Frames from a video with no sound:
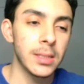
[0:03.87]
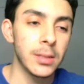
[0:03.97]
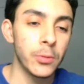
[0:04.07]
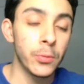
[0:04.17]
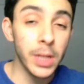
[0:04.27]

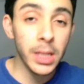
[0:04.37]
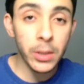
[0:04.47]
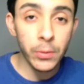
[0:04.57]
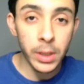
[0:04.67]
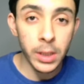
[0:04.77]

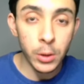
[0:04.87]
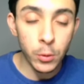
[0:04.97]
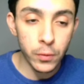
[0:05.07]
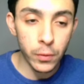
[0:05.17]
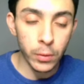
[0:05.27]
really
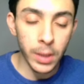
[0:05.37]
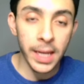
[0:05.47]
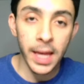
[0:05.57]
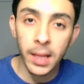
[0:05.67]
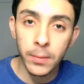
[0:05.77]
useful and
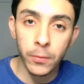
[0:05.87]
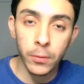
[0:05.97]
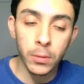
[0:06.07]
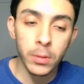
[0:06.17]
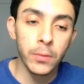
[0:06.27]

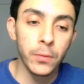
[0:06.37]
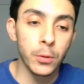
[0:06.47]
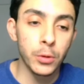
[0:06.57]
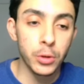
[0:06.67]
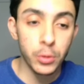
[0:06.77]
helpful for
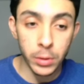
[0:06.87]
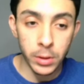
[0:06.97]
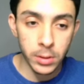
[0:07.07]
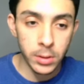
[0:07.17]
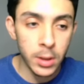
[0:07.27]

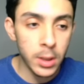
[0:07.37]
students.